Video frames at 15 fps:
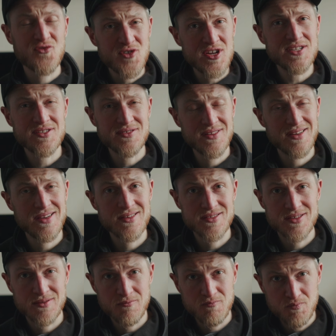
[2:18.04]
reason
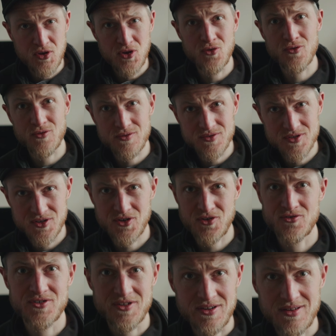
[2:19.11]
is pure
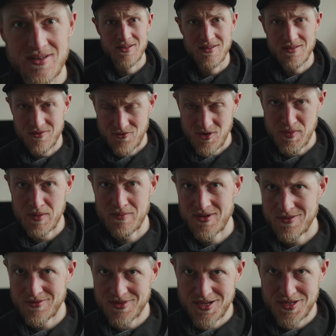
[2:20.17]
security. Remember,
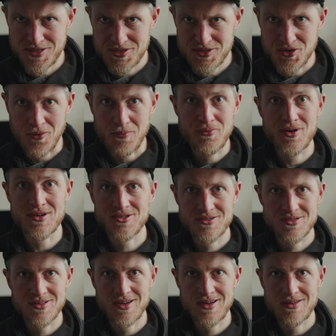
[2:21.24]
this is your precious
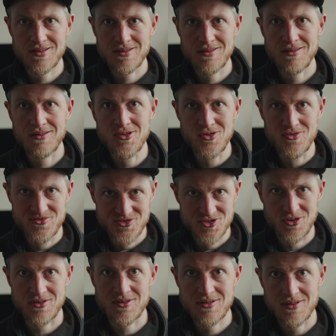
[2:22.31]
data you
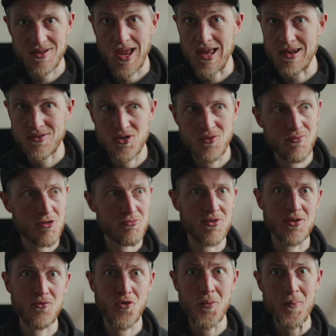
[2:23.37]
shot, and you probably
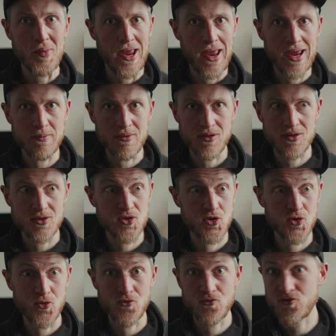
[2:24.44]
won't be able
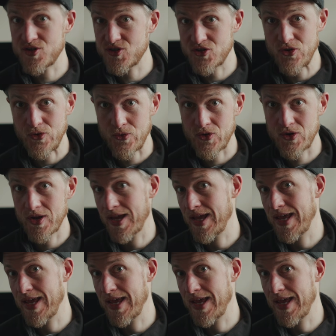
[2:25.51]
to reshoot